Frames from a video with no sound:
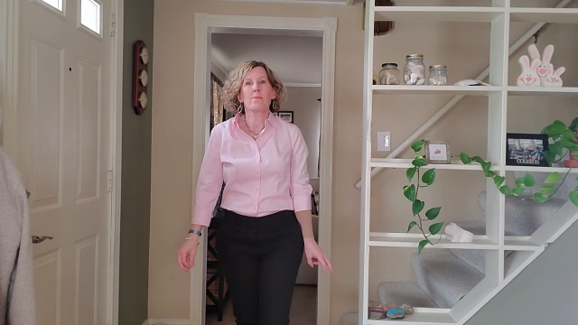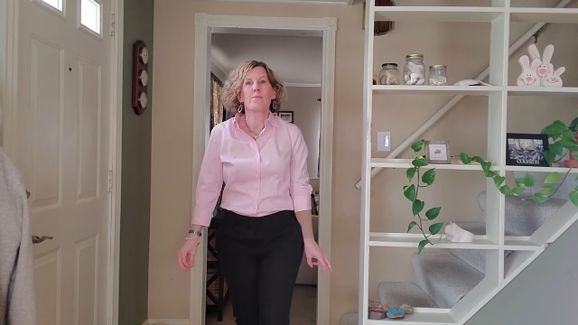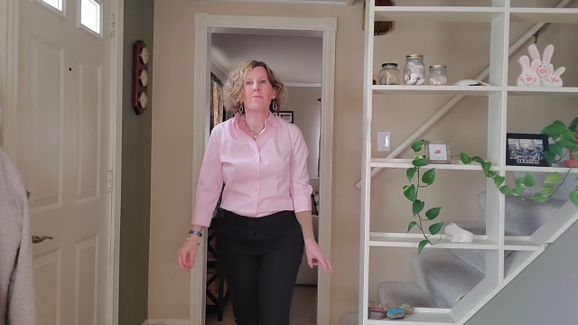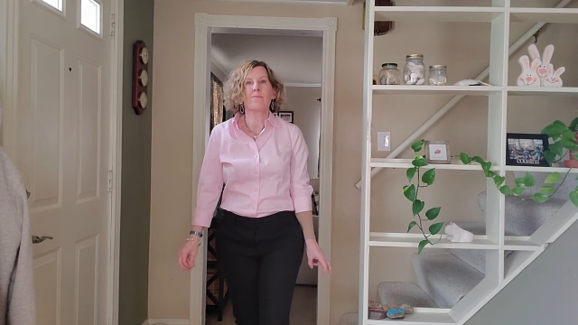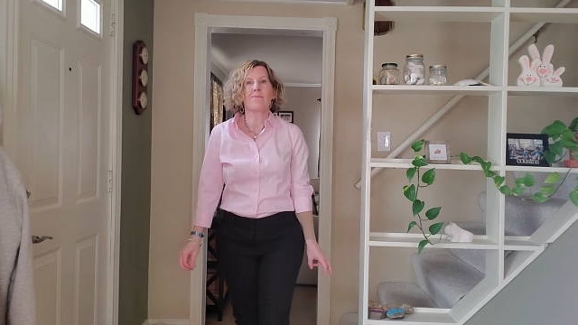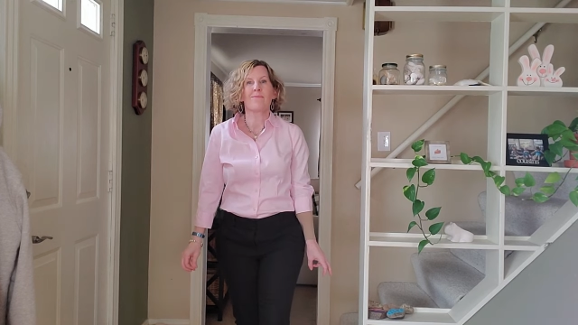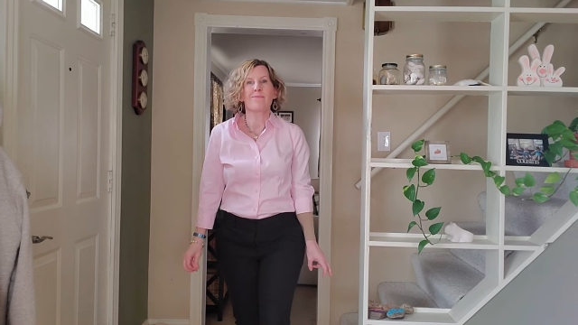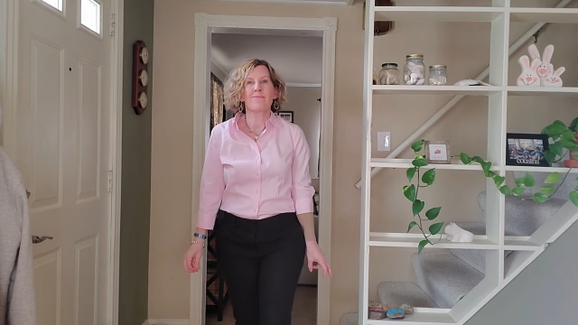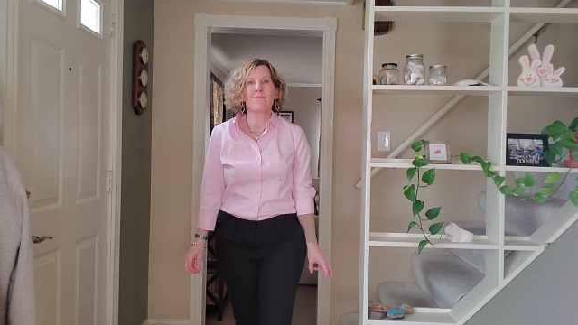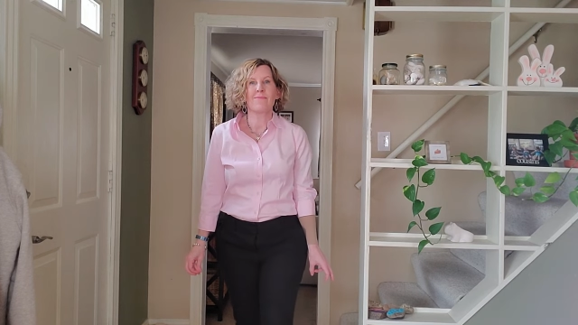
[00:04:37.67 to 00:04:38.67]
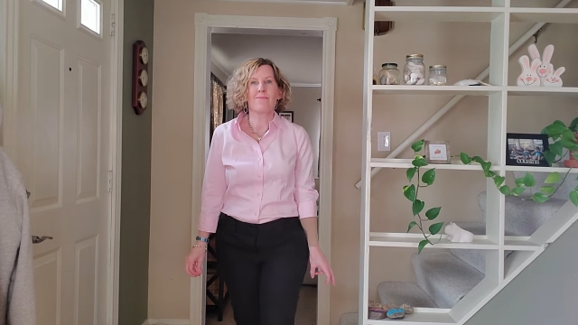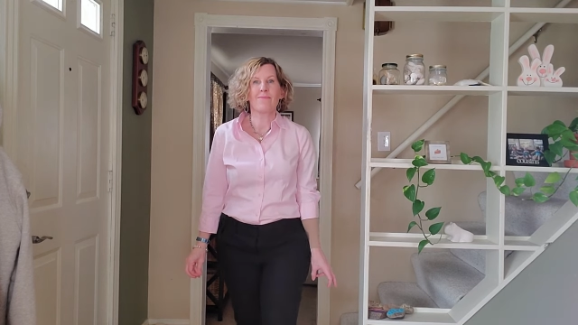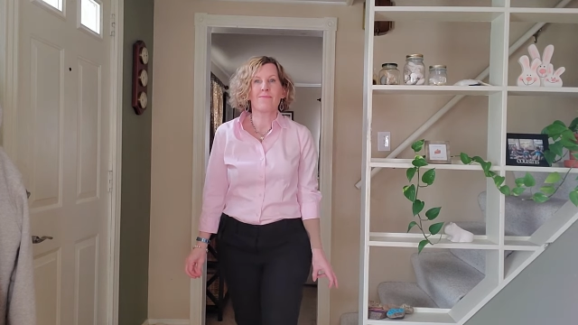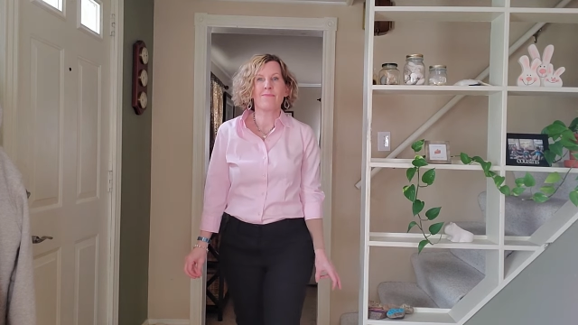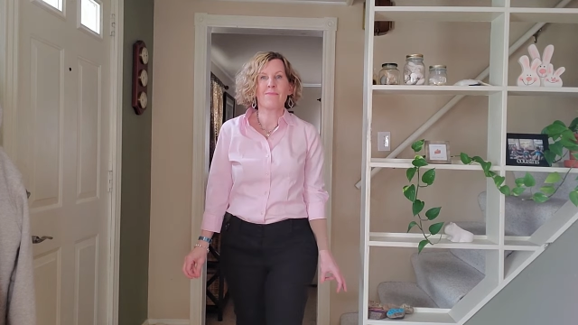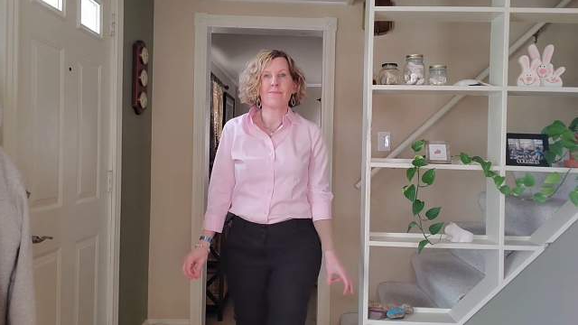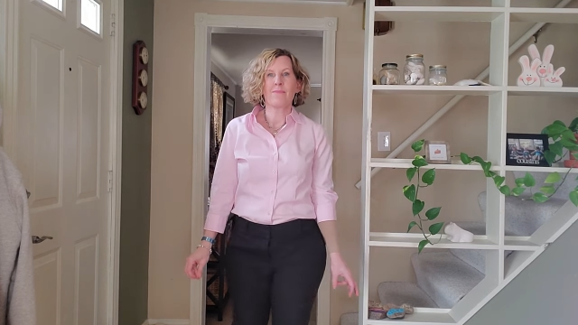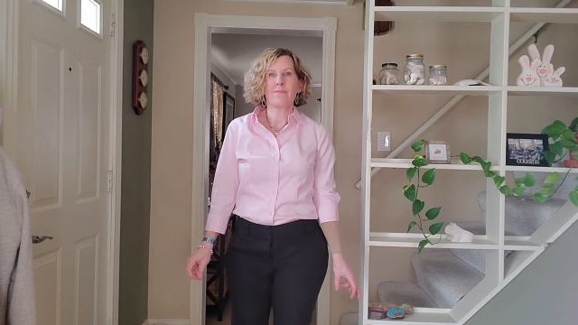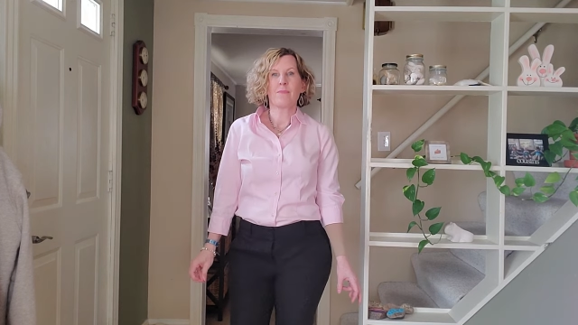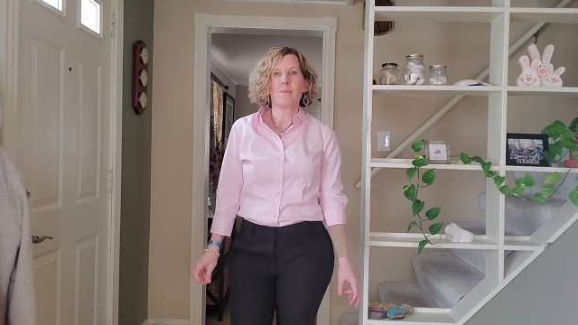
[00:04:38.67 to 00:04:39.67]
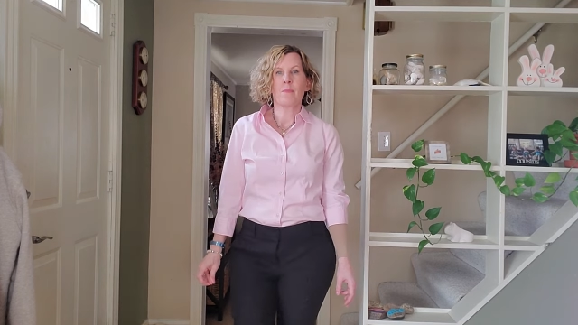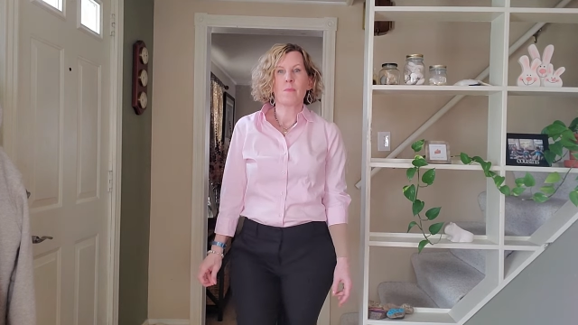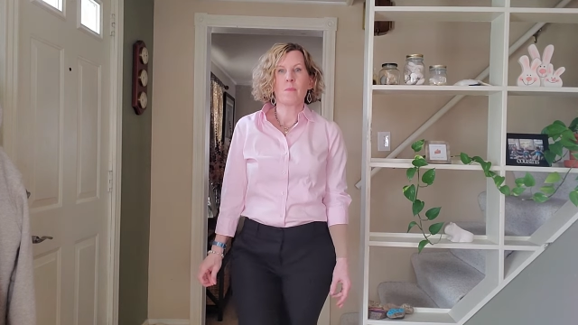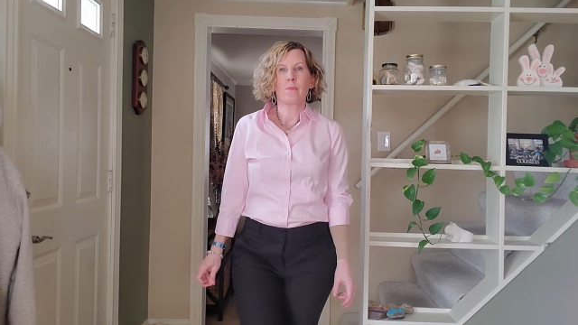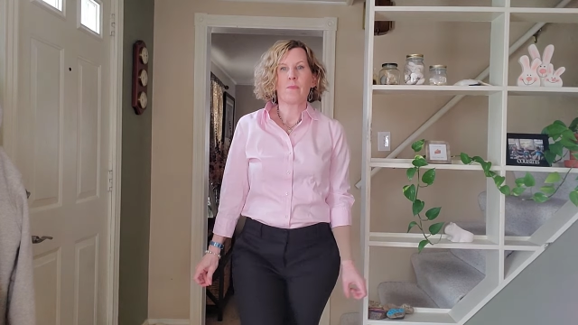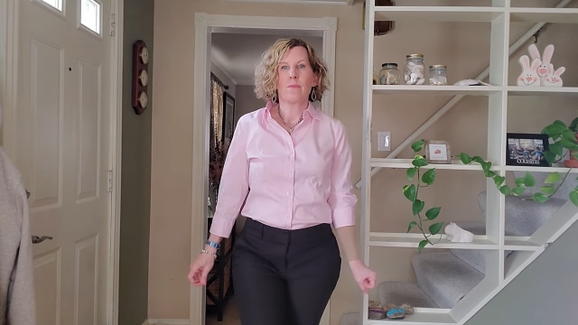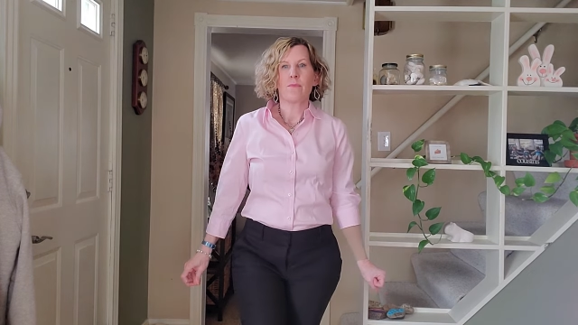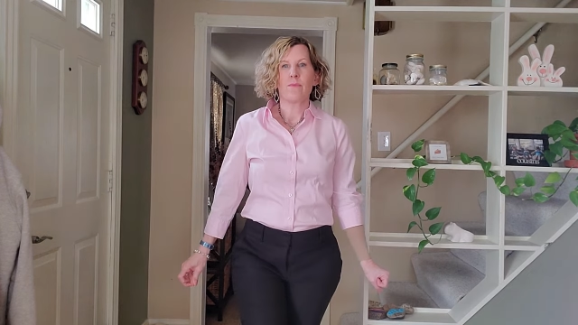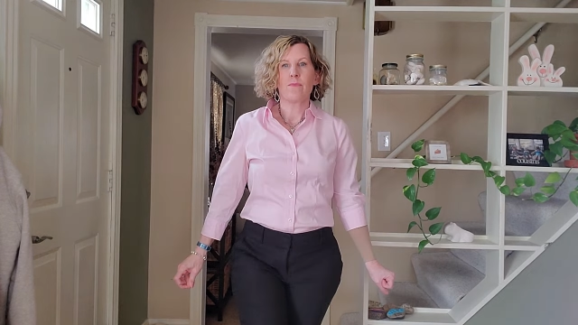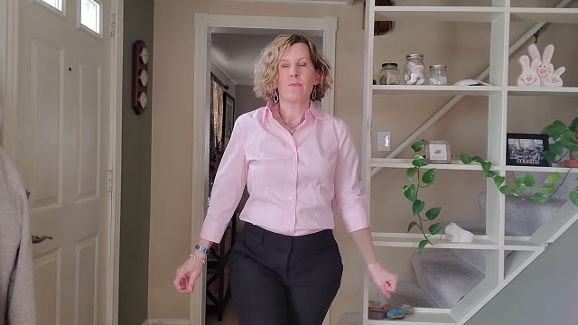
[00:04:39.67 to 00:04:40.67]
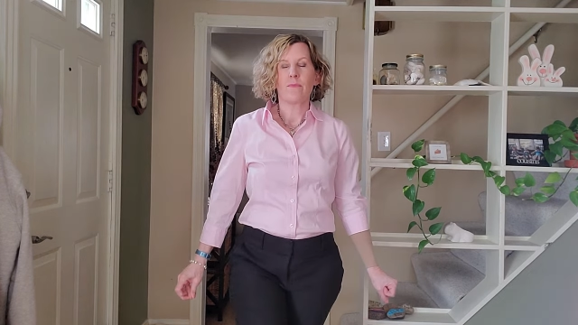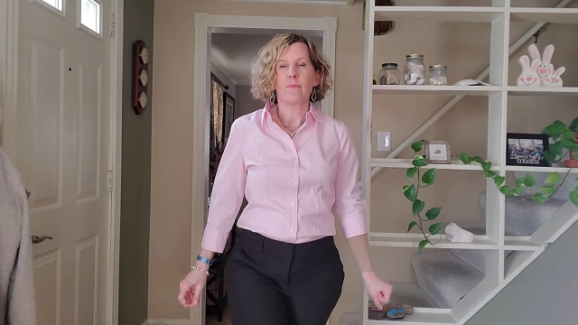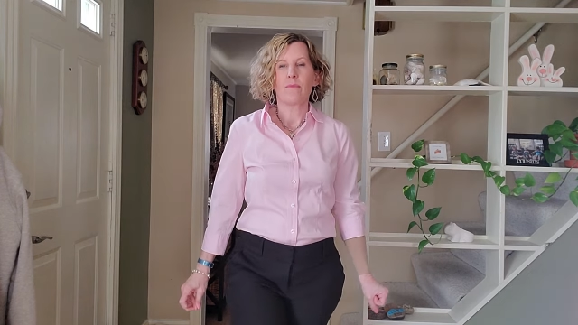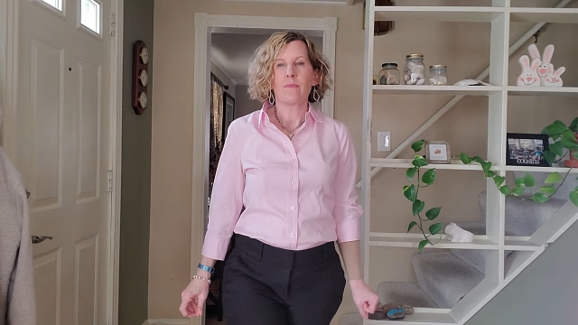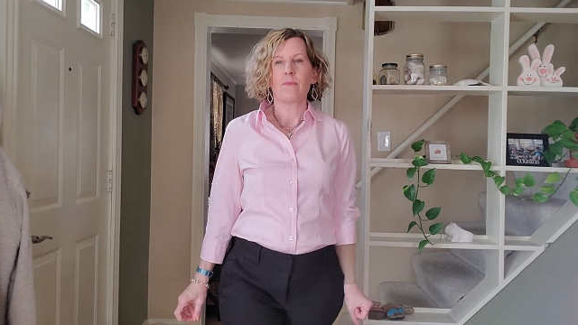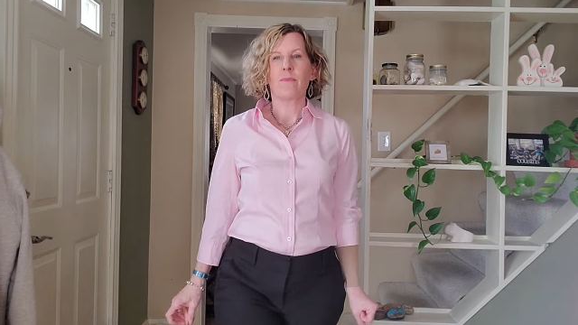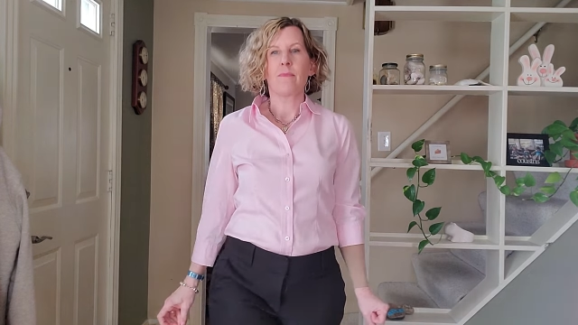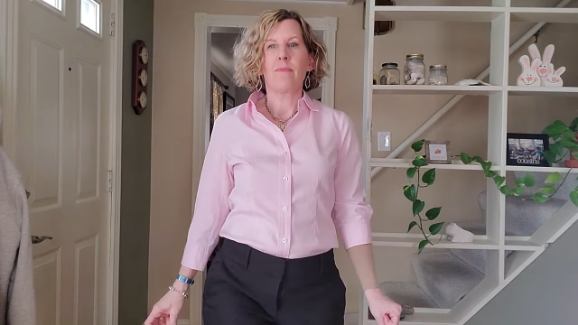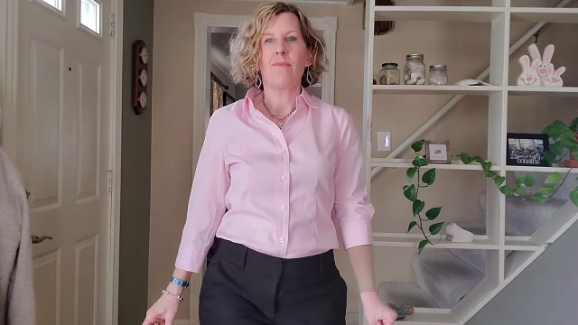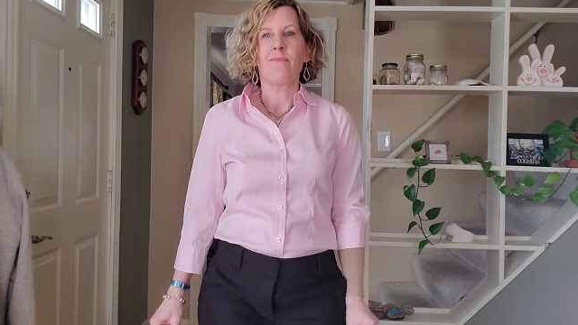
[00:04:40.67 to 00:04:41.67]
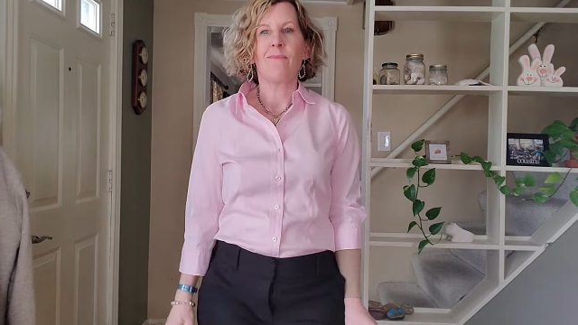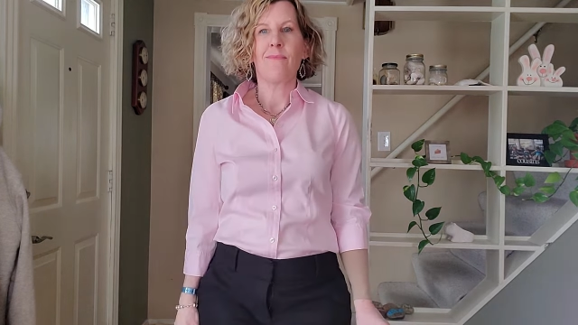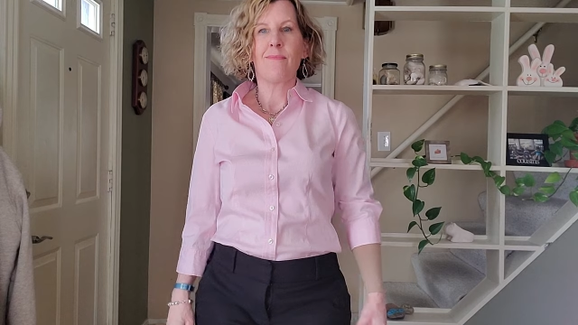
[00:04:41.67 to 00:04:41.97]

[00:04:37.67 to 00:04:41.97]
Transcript: (silence)